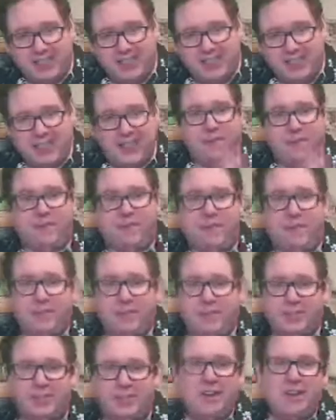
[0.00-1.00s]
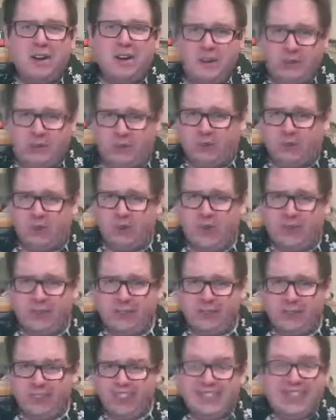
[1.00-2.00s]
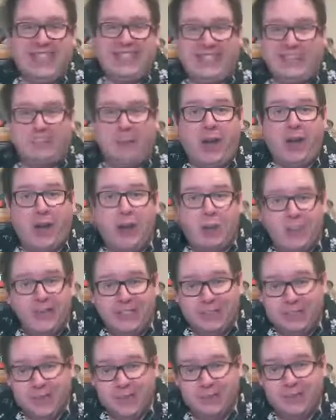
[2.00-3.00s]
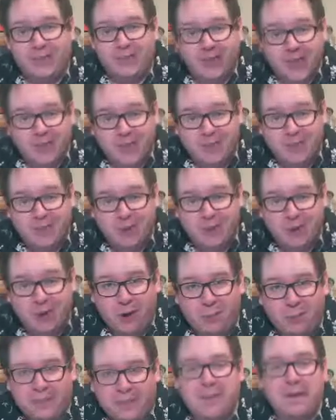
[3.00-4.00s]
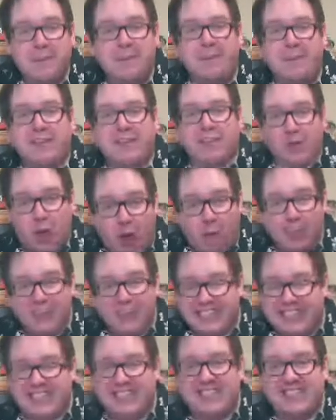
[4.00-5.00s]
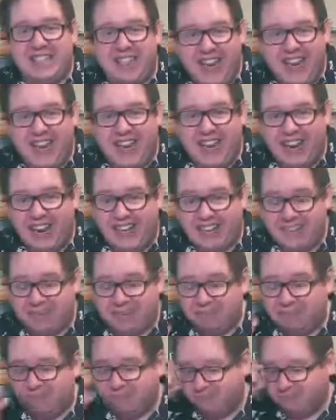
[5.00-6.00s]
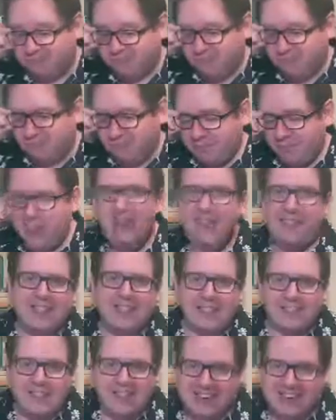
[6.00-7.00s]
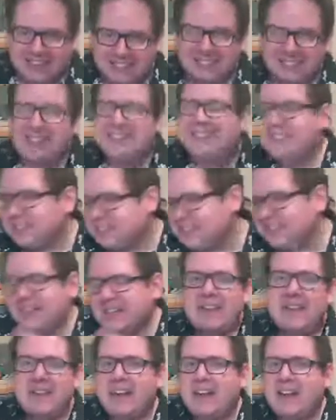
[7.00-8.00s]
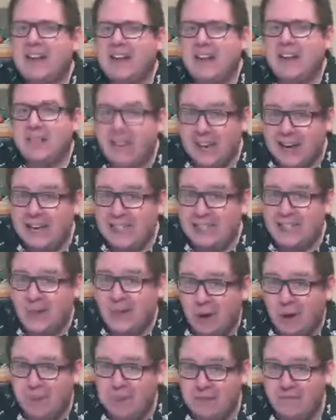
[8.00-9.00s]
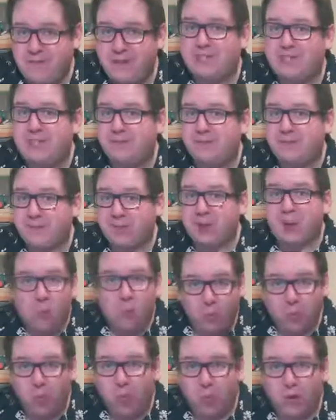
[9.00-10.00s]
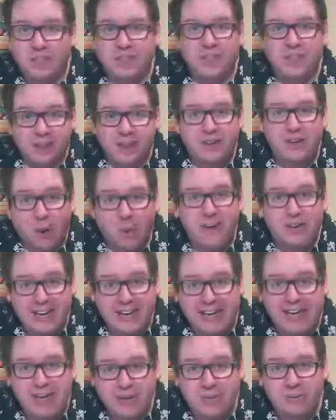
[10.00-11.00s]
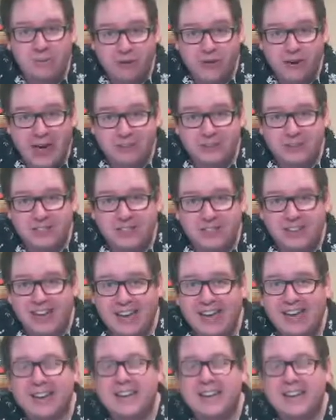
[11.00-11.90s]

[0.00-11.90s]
Thank you very much for your donations. This is my only source of income at the moment because comedy died. That said, the Leicester Comedy Festival award nominees were announced today,